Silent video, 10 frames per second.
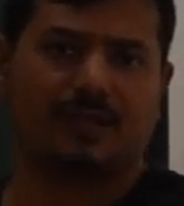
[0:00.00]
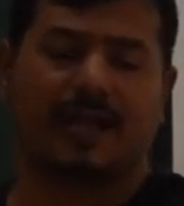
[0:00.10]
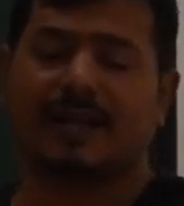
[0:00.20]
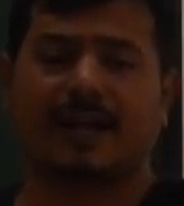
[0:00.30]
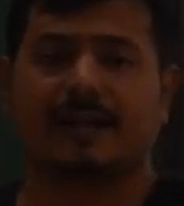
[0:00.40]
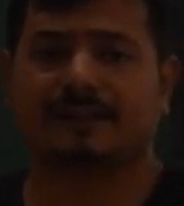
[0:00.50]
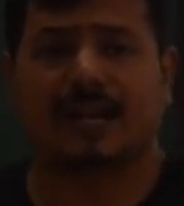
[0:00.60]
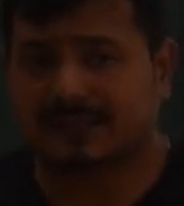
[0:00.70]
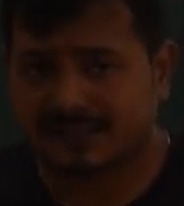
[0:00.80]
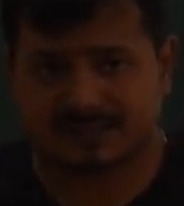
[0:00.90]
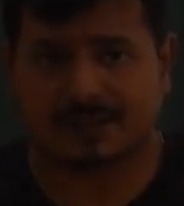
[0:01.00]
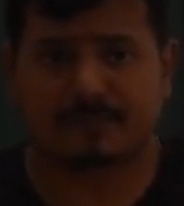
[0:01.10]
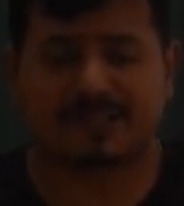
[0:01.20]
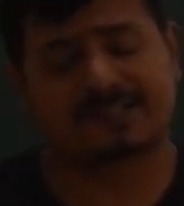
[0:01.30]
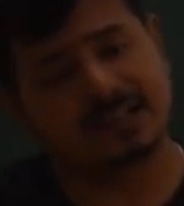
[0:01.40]
and that
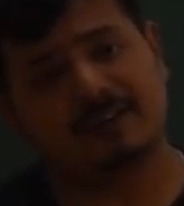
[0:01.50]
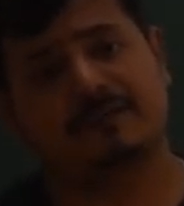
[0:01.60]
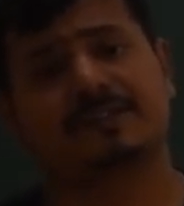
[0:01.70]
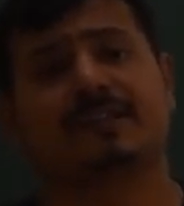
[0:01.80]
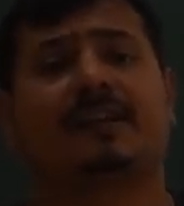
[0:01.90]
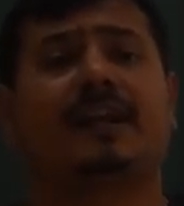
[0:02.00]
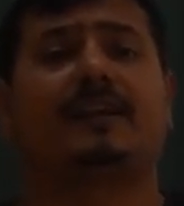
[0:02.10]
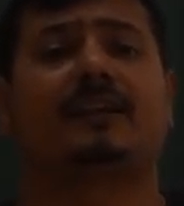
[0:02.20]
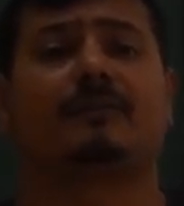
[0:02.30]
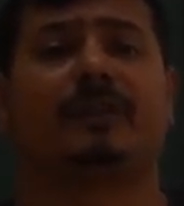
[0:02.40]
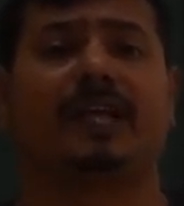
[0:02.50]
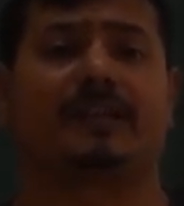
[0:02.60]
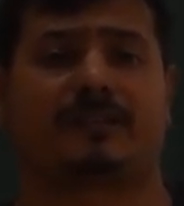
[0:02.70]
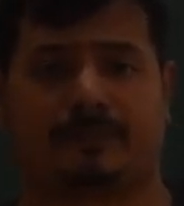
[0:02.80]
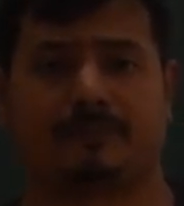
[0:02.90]
step itself is the rate determining
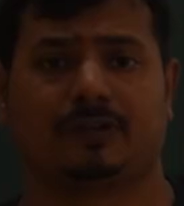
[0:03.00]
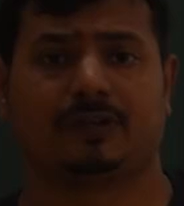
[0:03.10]
step.